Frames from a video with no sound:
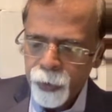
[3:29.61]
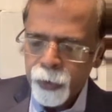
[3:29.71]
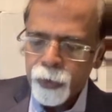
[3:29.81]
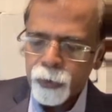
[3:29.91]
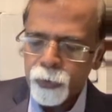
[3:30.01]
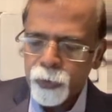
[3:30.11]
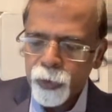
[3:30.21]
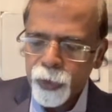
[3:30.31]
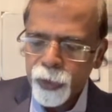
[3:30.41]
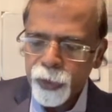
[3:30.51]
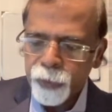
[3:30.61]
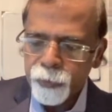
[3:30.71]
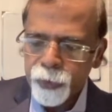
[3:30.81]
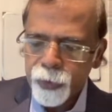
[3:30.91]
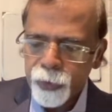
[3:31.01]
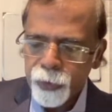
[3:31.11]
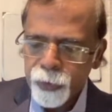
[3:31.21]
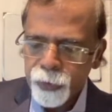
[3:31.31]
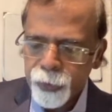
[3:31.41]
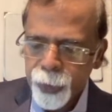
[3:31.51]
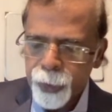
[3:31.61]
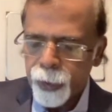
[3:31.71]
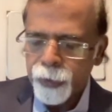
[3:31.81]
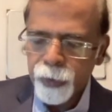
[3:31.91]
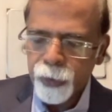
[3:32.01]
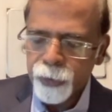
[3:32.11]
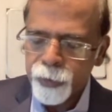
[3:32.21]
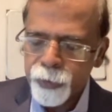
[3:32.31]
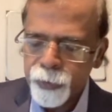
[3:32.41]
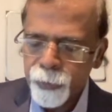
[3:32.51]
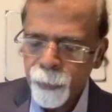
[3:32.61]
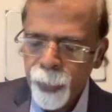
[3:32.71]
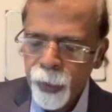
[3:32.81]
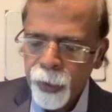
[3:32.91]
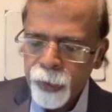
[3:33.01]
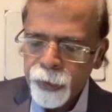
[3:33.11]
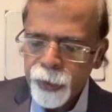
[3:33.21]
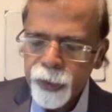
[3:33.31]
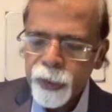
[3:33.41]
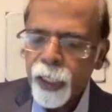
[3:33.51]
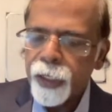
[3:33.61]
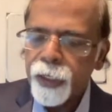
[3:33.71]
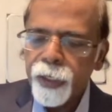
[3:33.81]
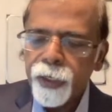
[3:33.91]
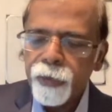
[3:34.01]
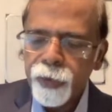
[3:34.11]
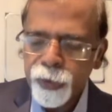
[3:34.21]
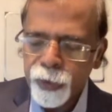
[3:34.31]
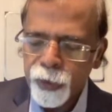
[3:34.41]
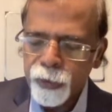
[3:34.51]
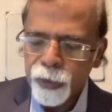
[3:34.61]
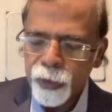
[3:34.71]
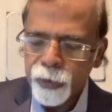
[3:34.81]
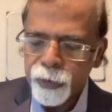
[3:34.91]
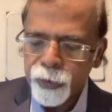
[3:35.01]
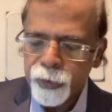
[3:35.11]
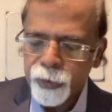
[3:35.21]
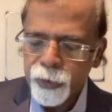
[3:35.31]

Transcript: So here comes the central sulcus. Just anterior to the central sulcus is